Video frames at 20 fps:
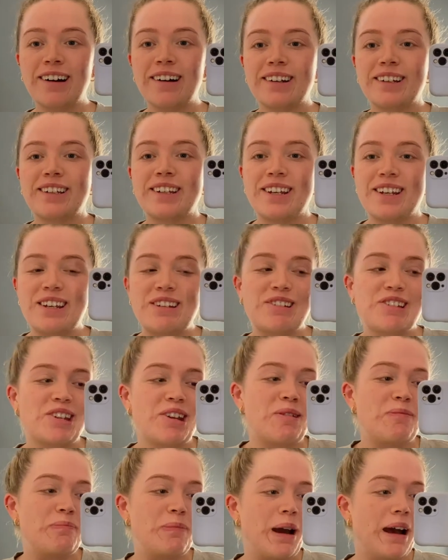on
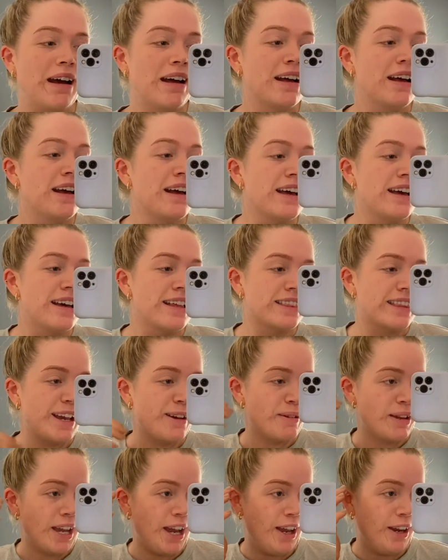YouTube, but there
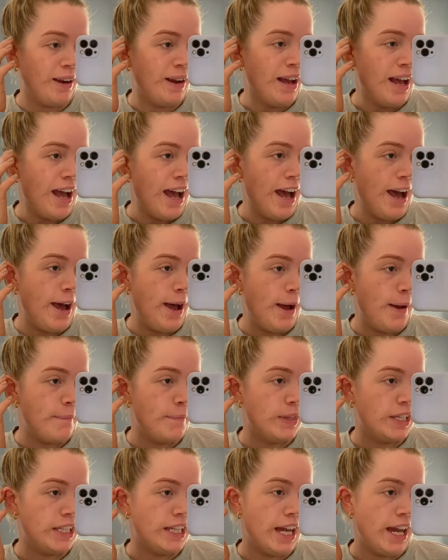we go. Um,
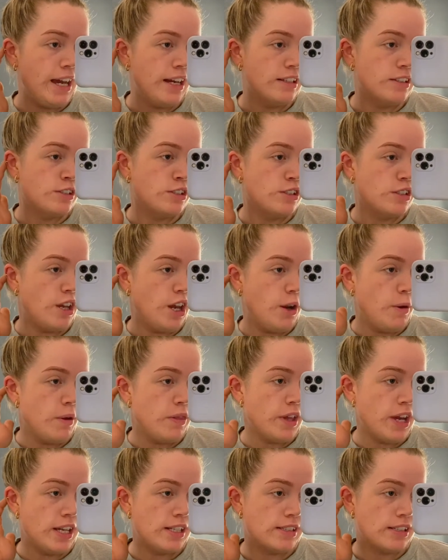yeah, so
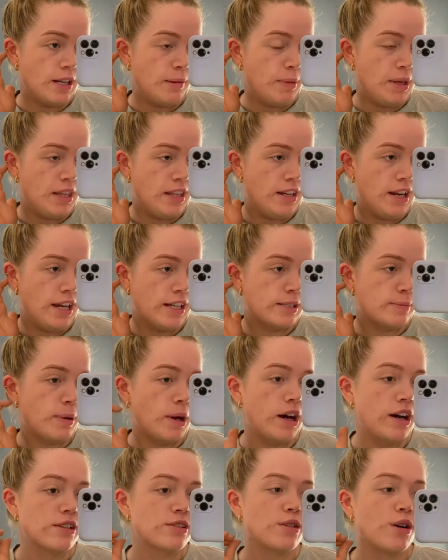that is going to be the next
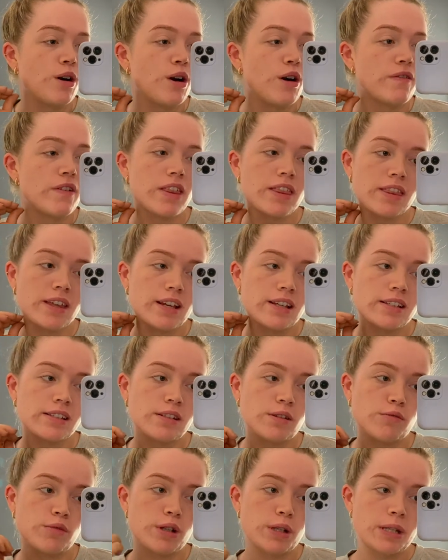part of this
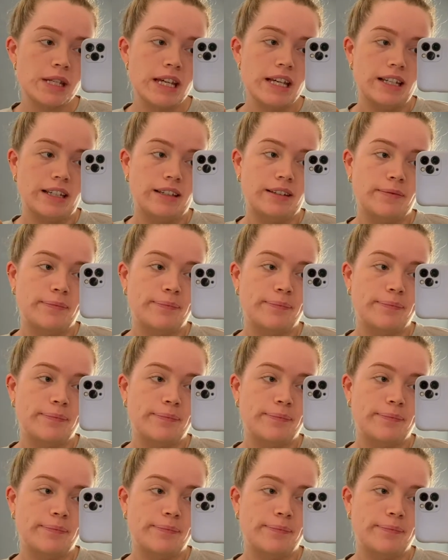routine.